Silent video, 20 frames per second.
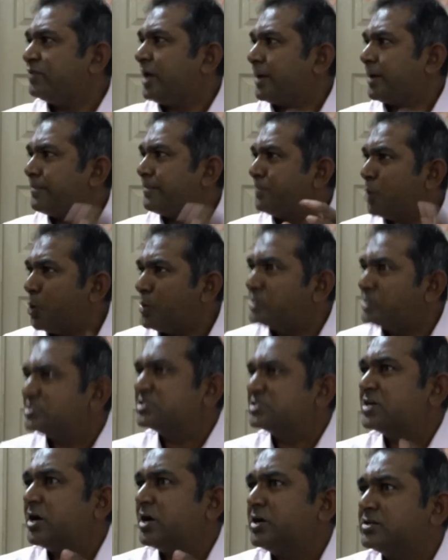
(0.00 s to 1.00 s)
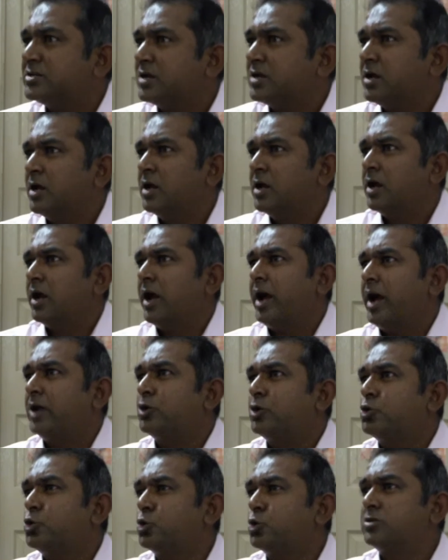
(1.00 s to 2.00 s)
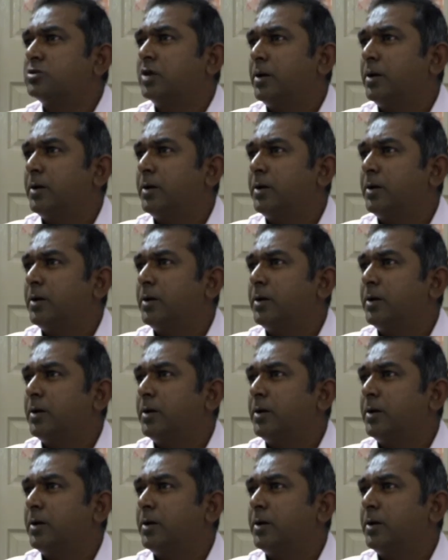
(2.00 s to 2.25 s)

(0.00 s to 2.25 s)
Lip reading: Like Boaz and Ruth,